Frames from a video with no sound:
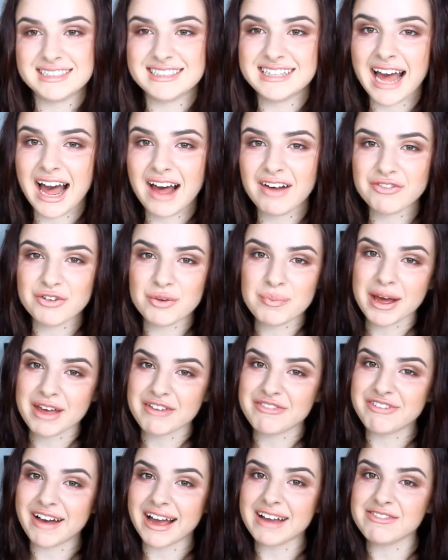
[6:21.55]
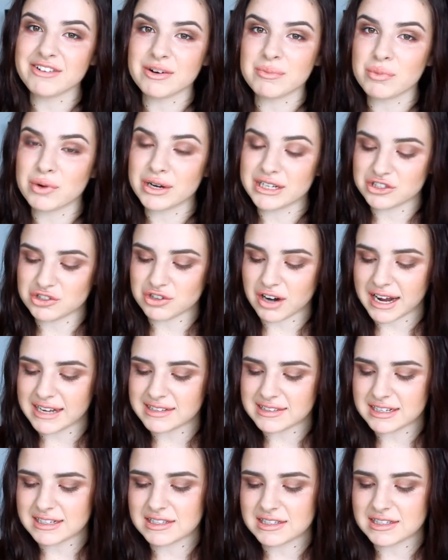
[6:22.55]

Now for my favourite moisturiser.